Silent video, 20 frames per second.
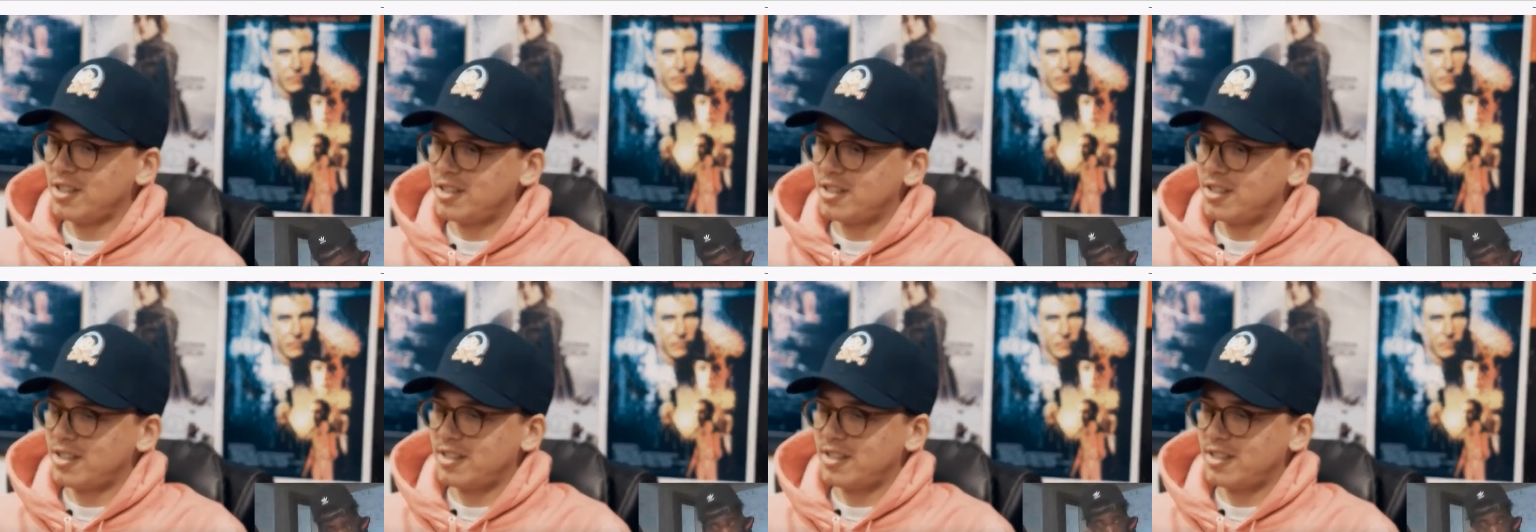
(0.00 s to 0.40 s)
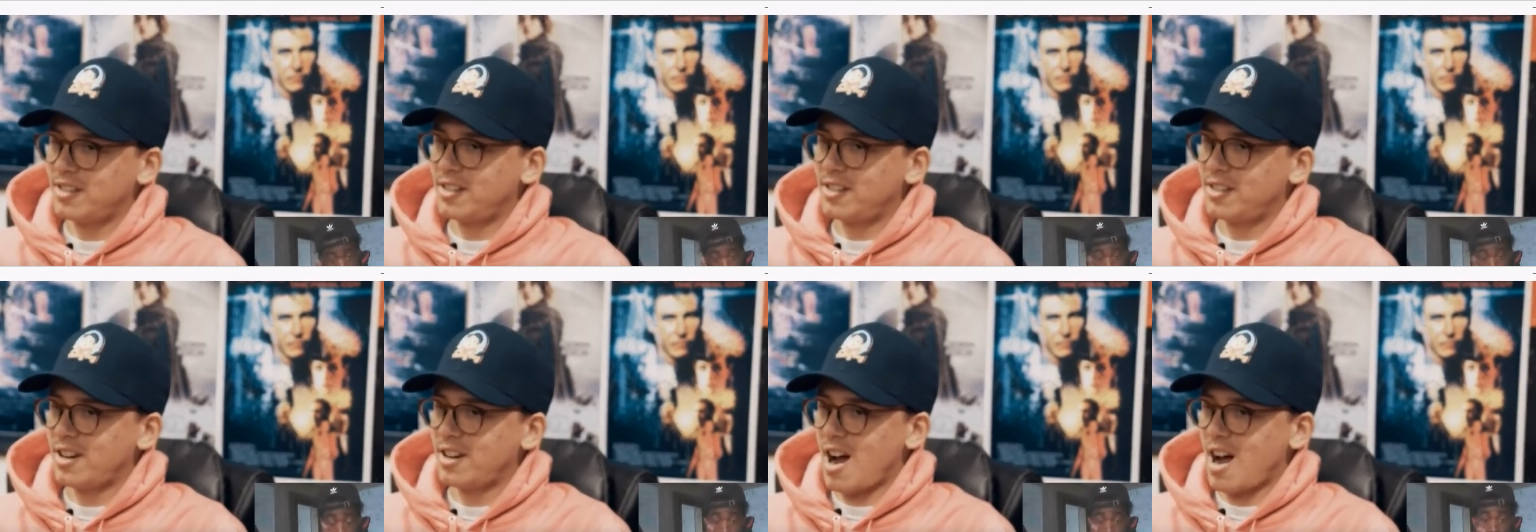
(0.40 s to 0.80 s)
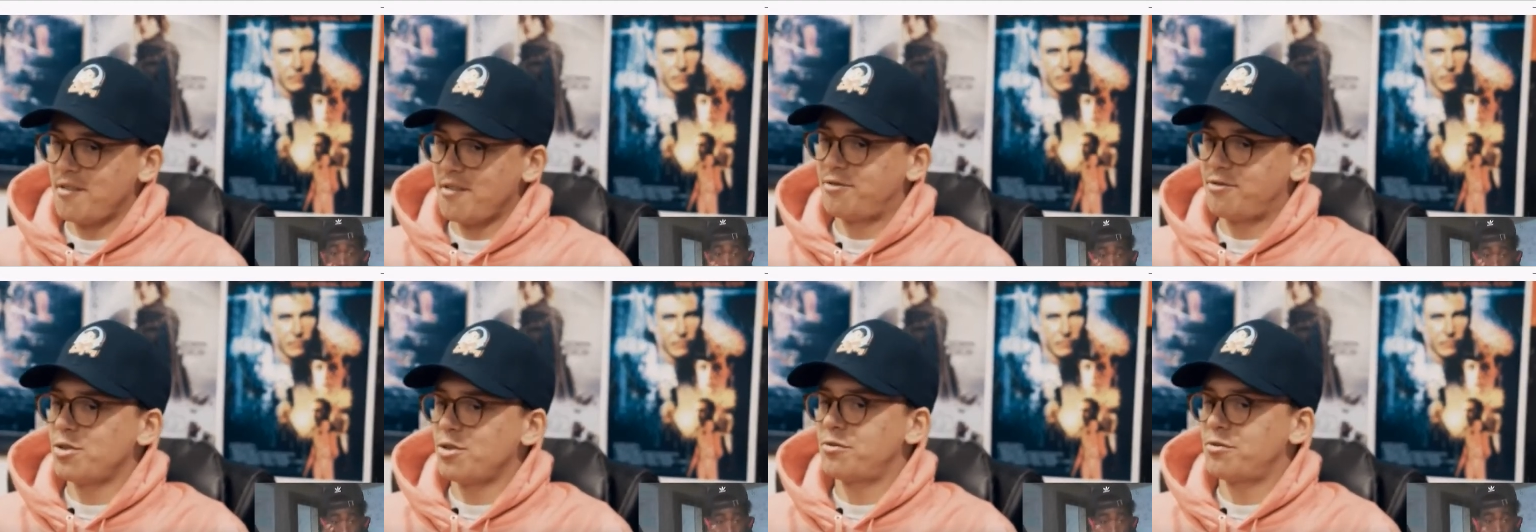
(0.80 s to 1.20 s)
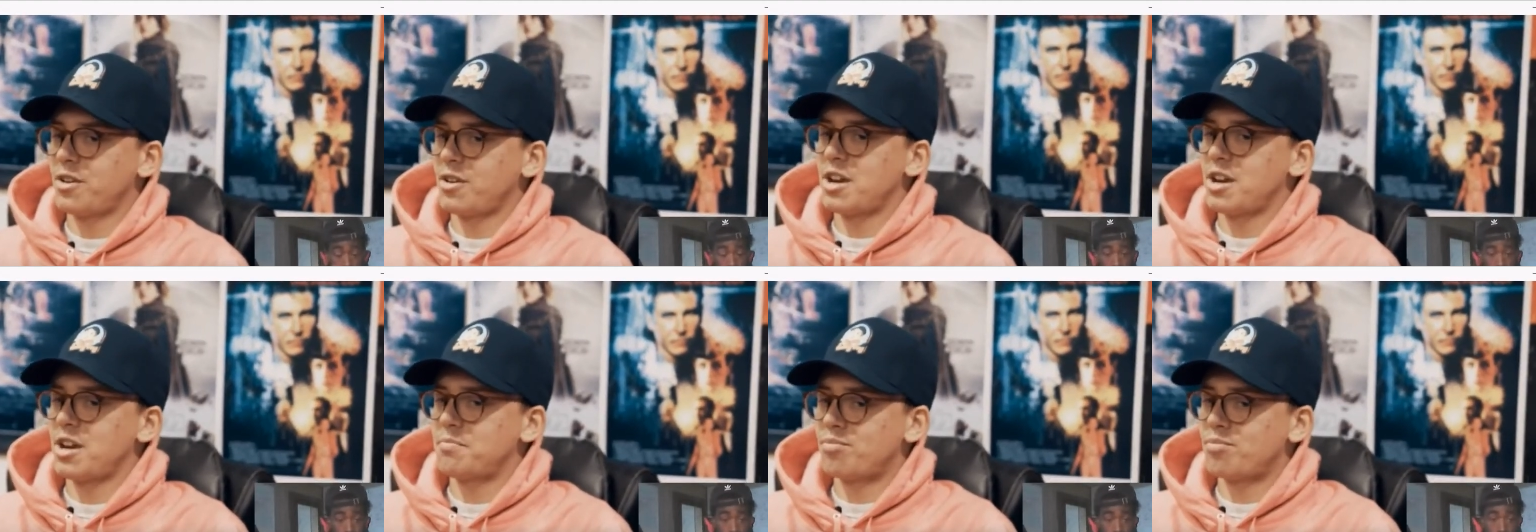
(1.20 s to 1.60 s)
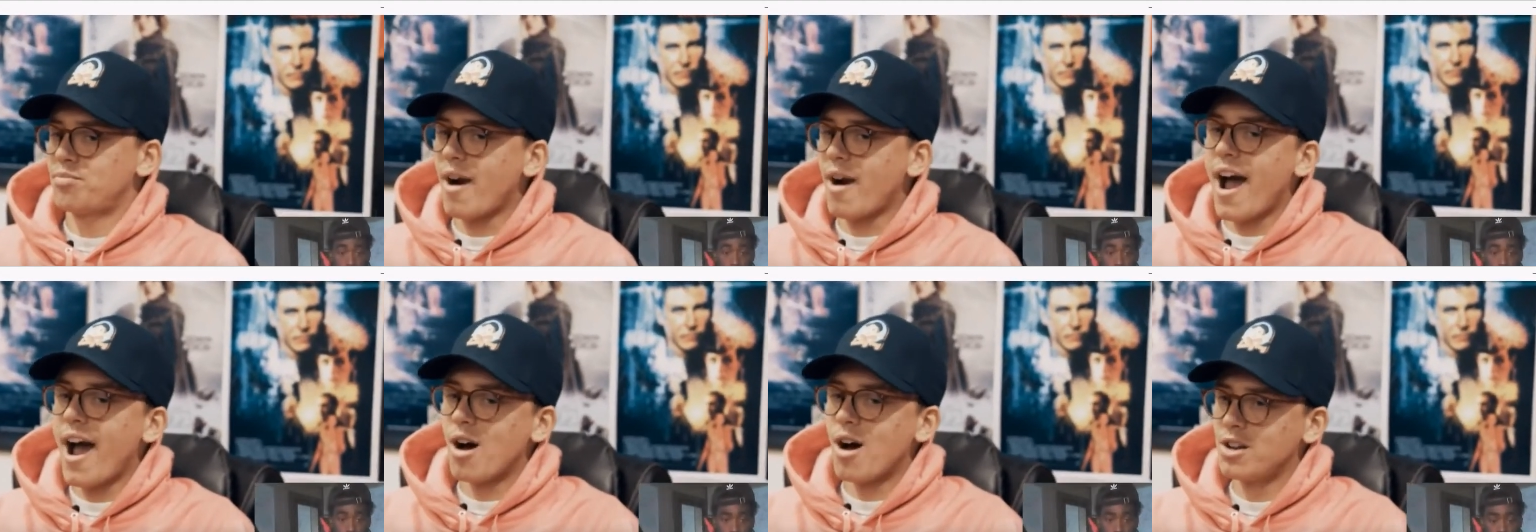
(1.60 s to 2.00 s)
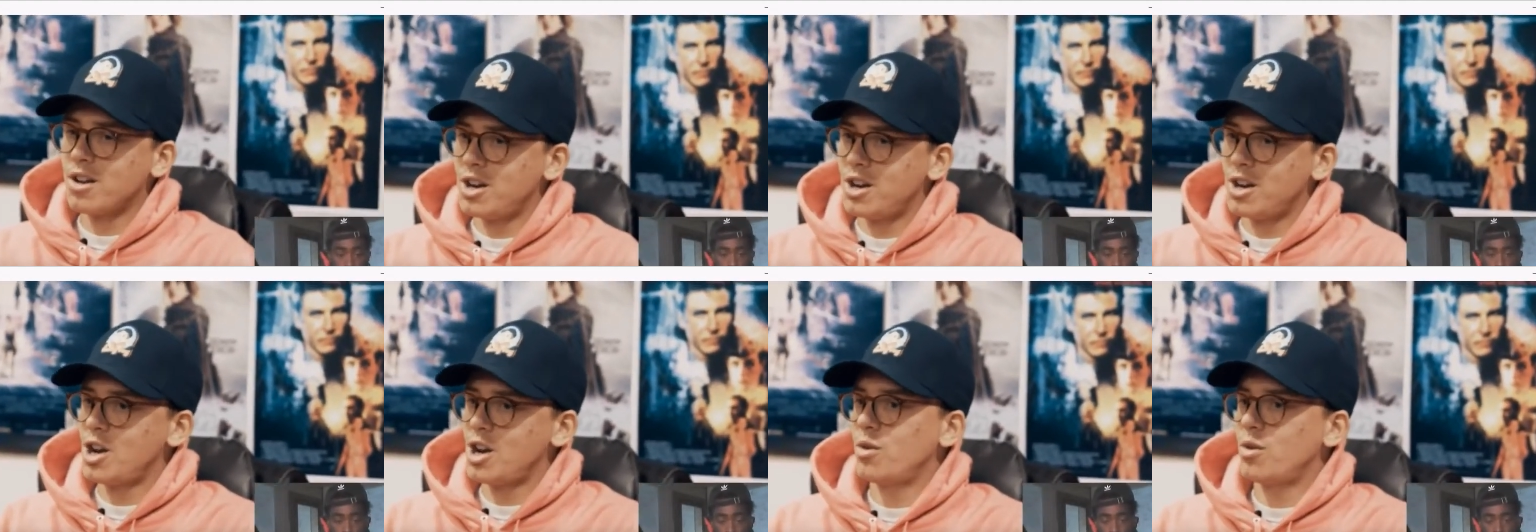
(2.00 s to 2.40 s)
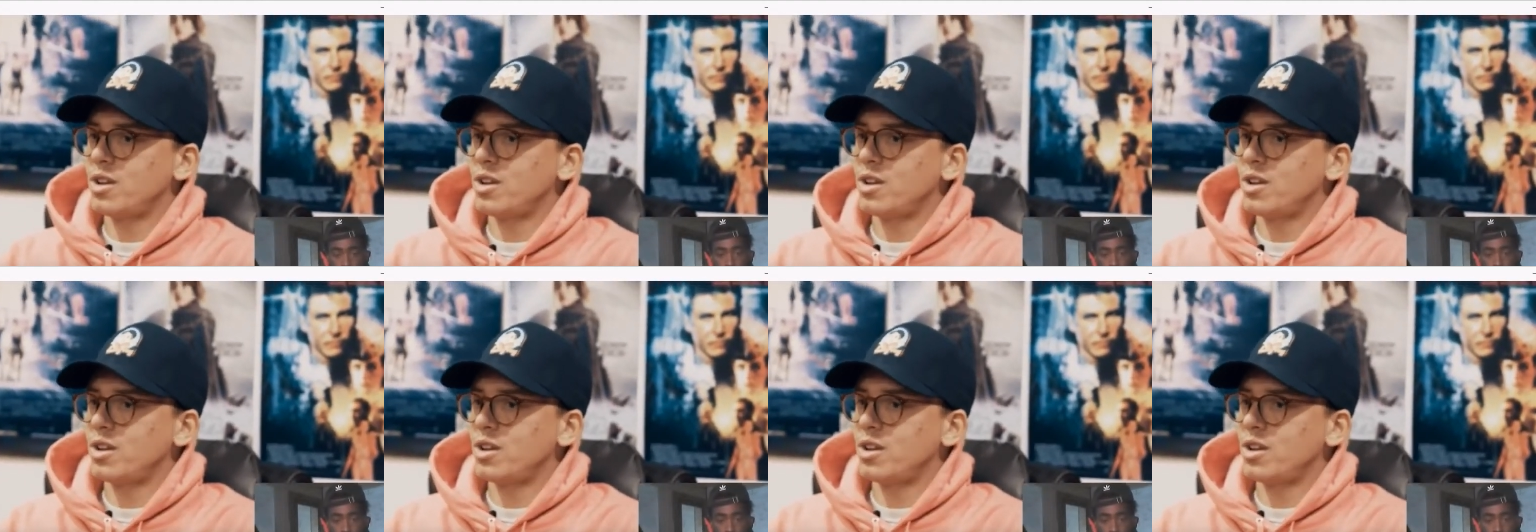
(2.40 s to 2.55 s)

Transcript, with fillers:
Speaker 1: artist, I feel very proud in